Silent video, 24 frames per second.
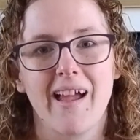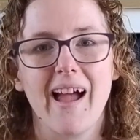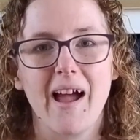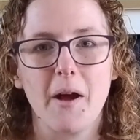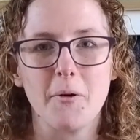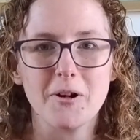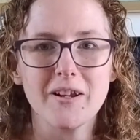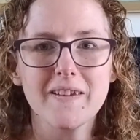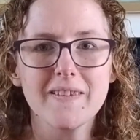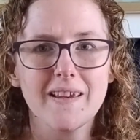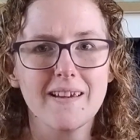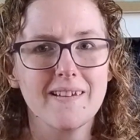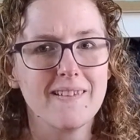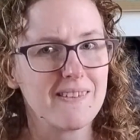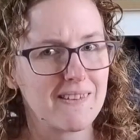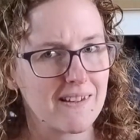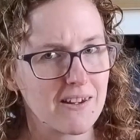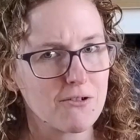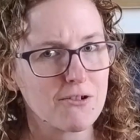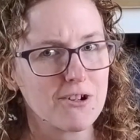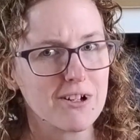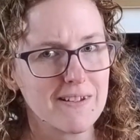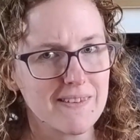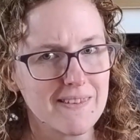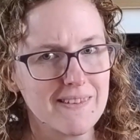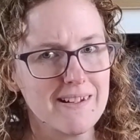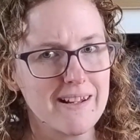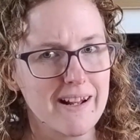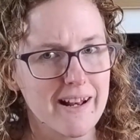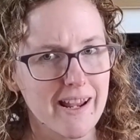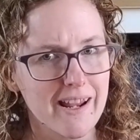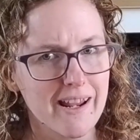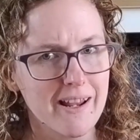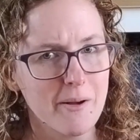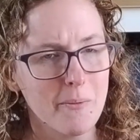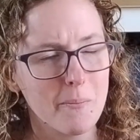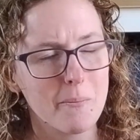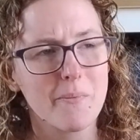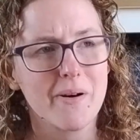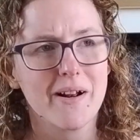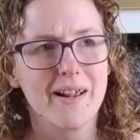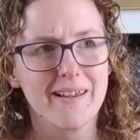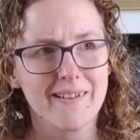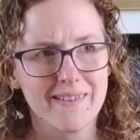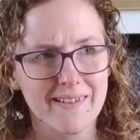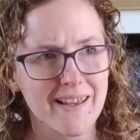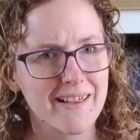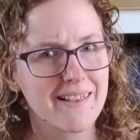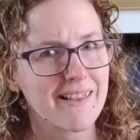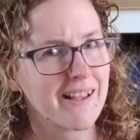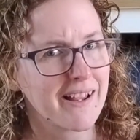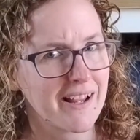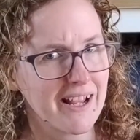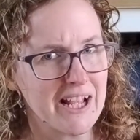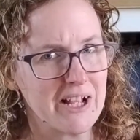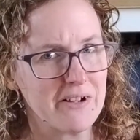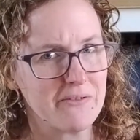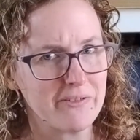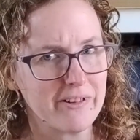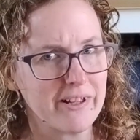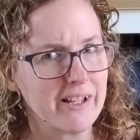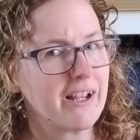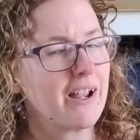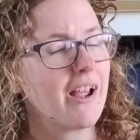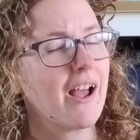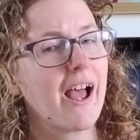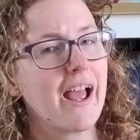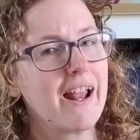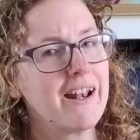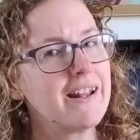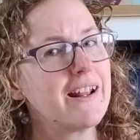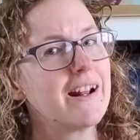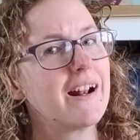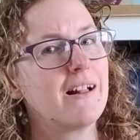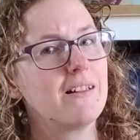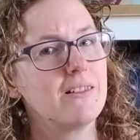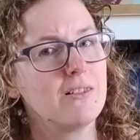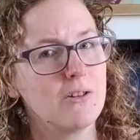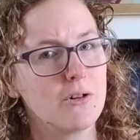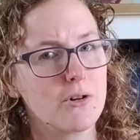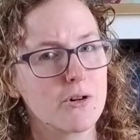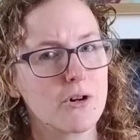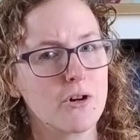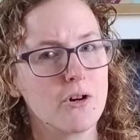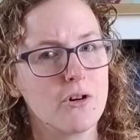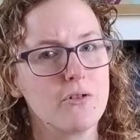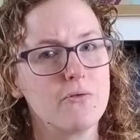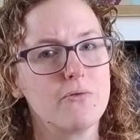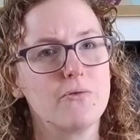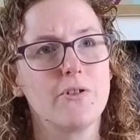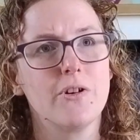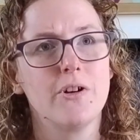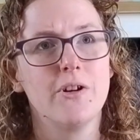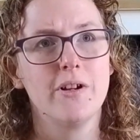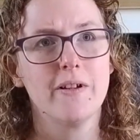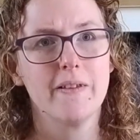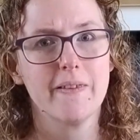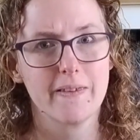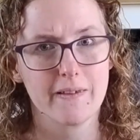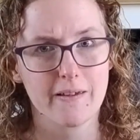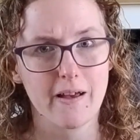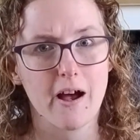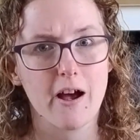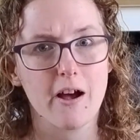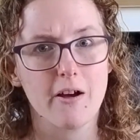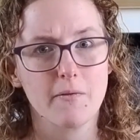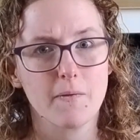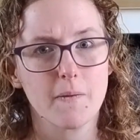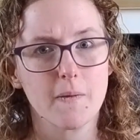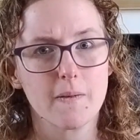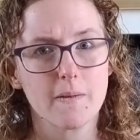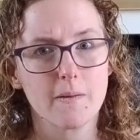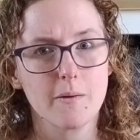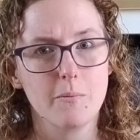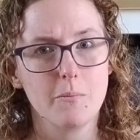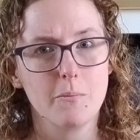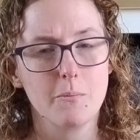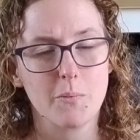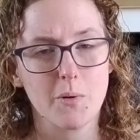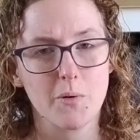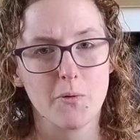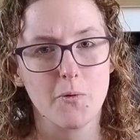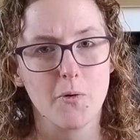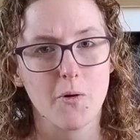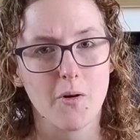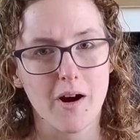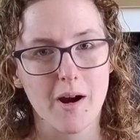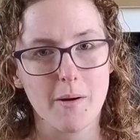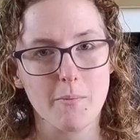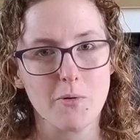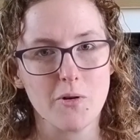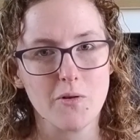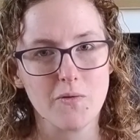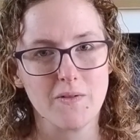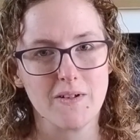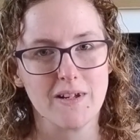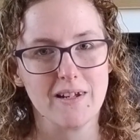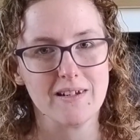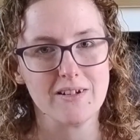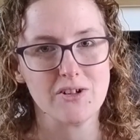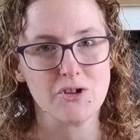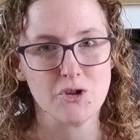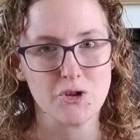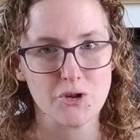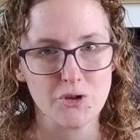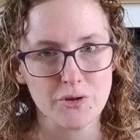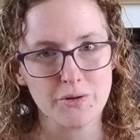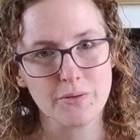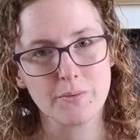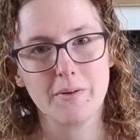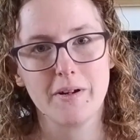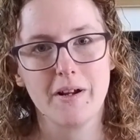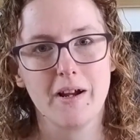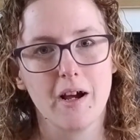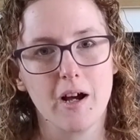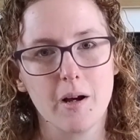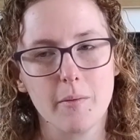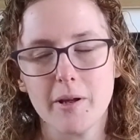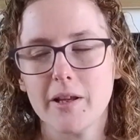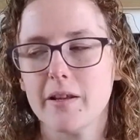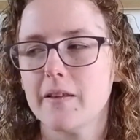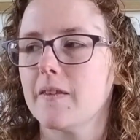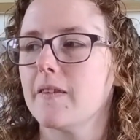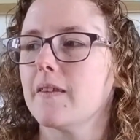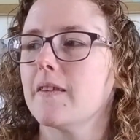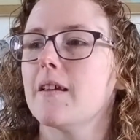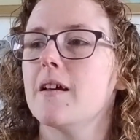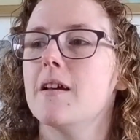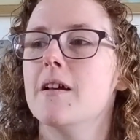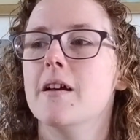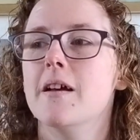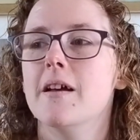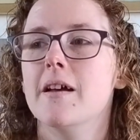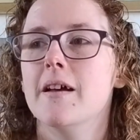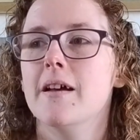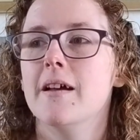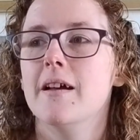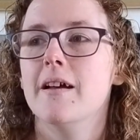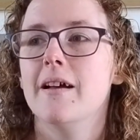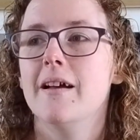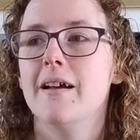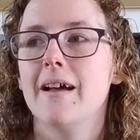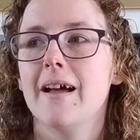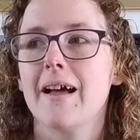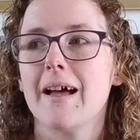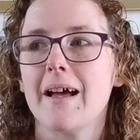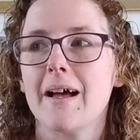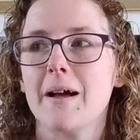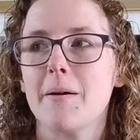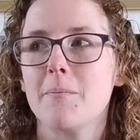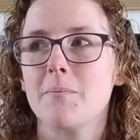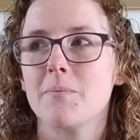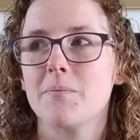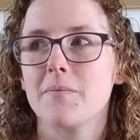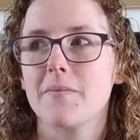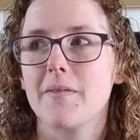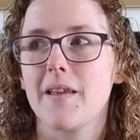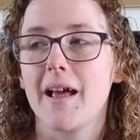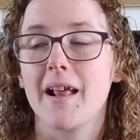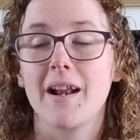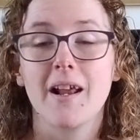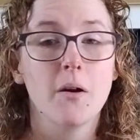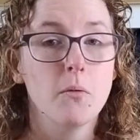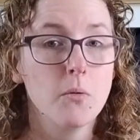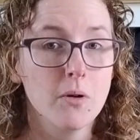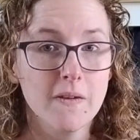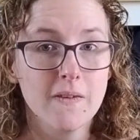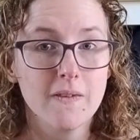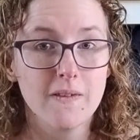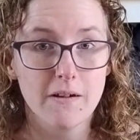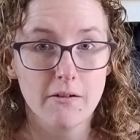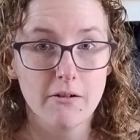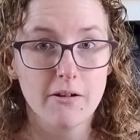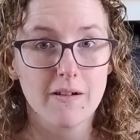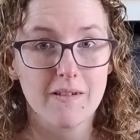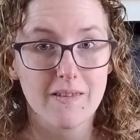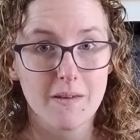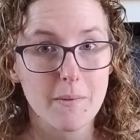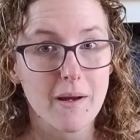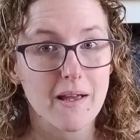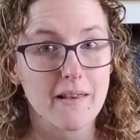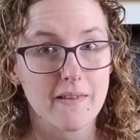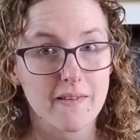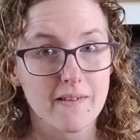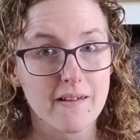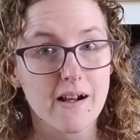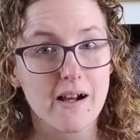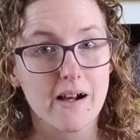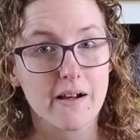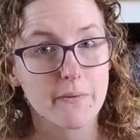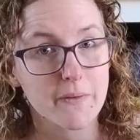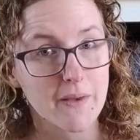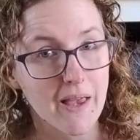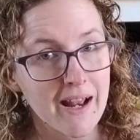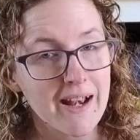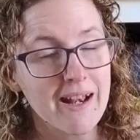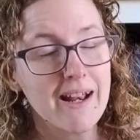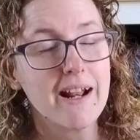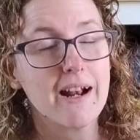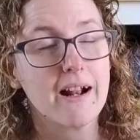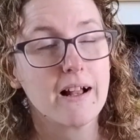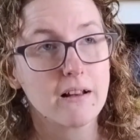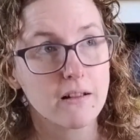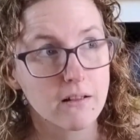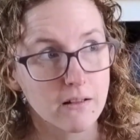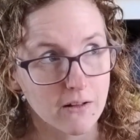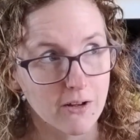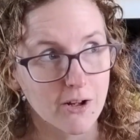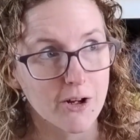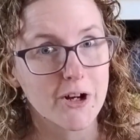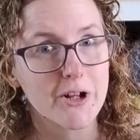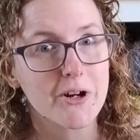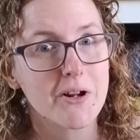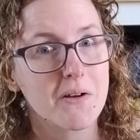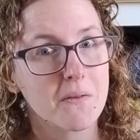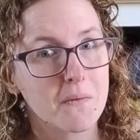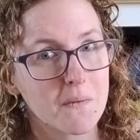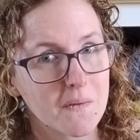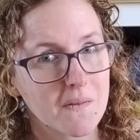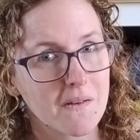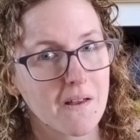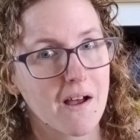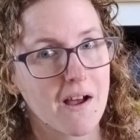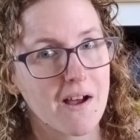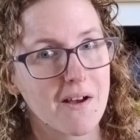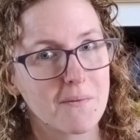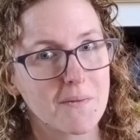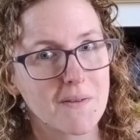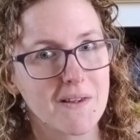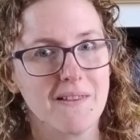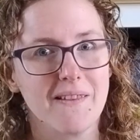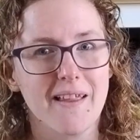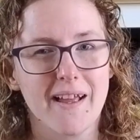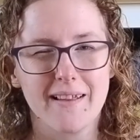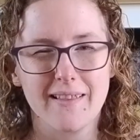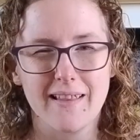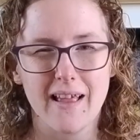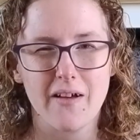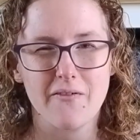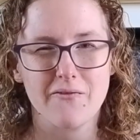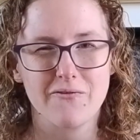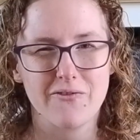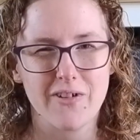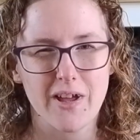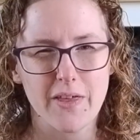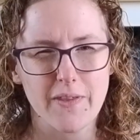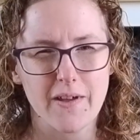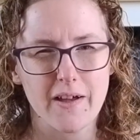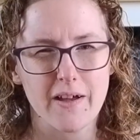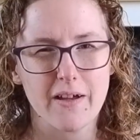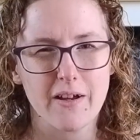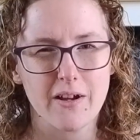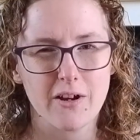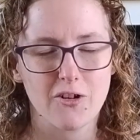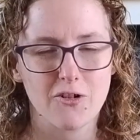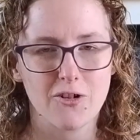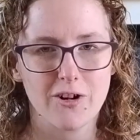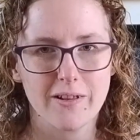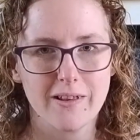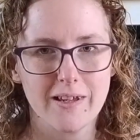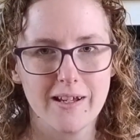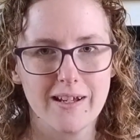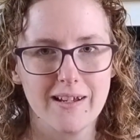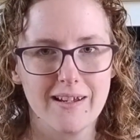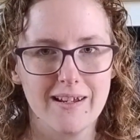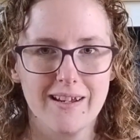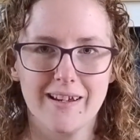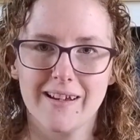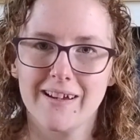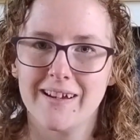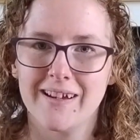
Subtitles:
I want to say serious knitting, but I say that carefully. I knit a lot of scarves before I moved into garments. And I was serious about scarves. I knit a lot of scarves in like that feather acrylic